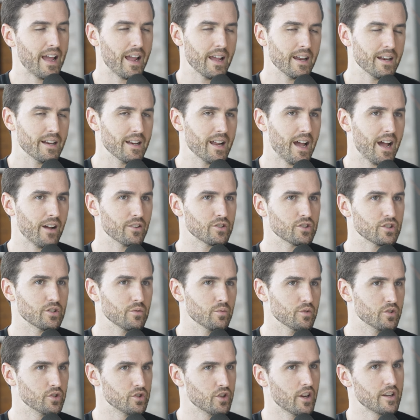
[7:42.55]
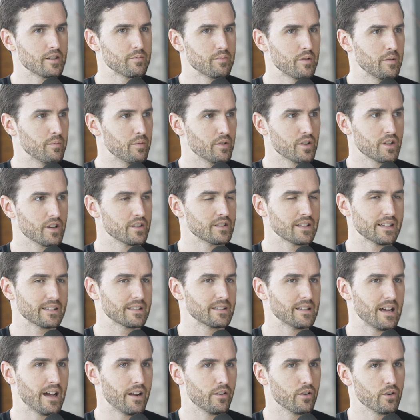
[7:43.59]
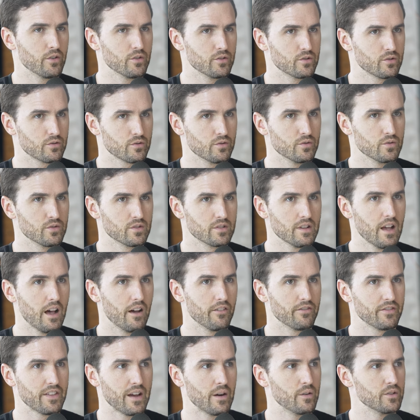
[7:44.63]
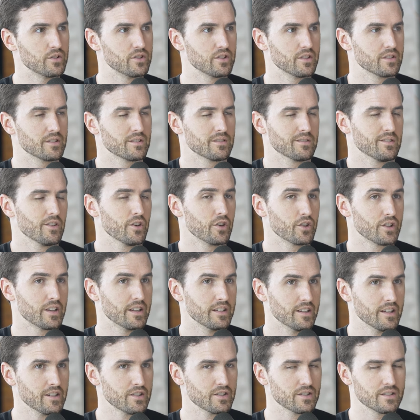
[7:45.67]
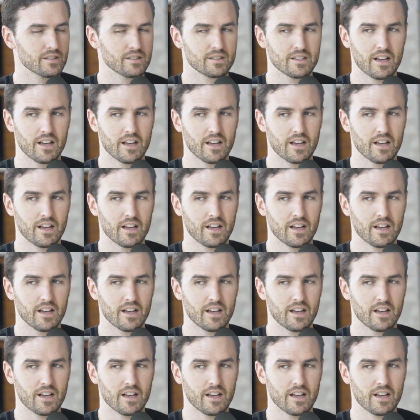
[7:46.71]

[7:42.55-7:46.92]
hated how she would judge people because that's not her true self. That was just her conditioned